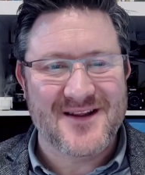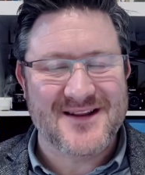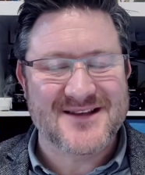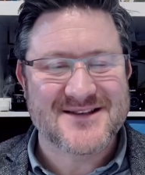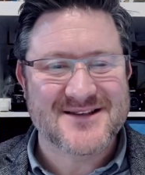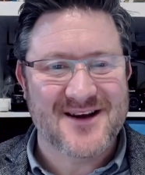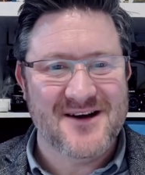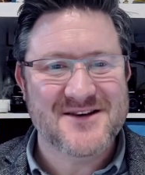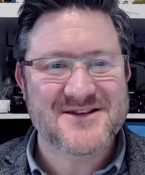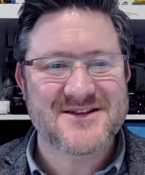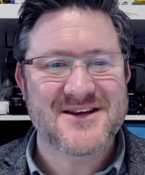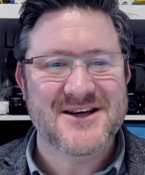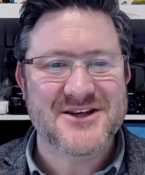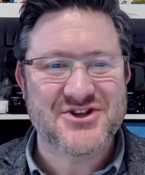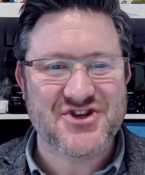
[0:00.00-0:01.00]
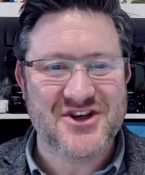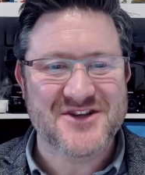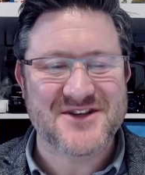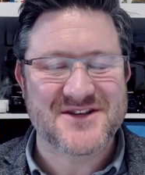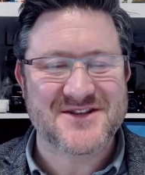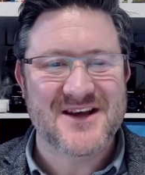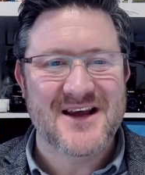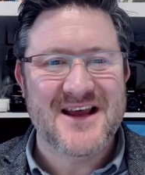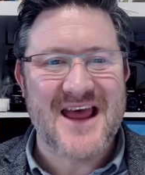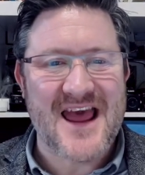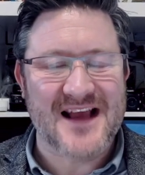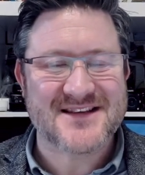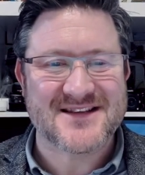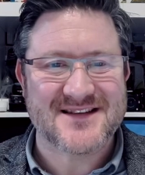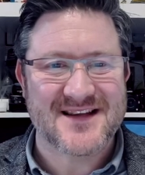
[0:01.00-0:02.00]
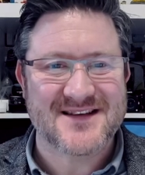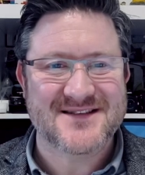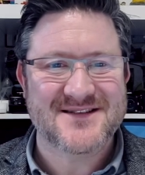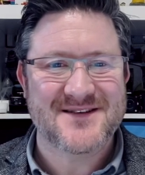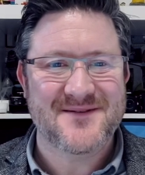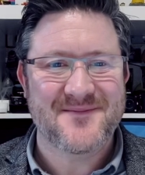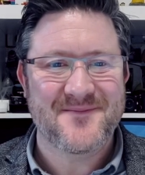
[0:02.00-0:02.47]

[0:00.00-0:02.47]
discussed Jesus' Exodus.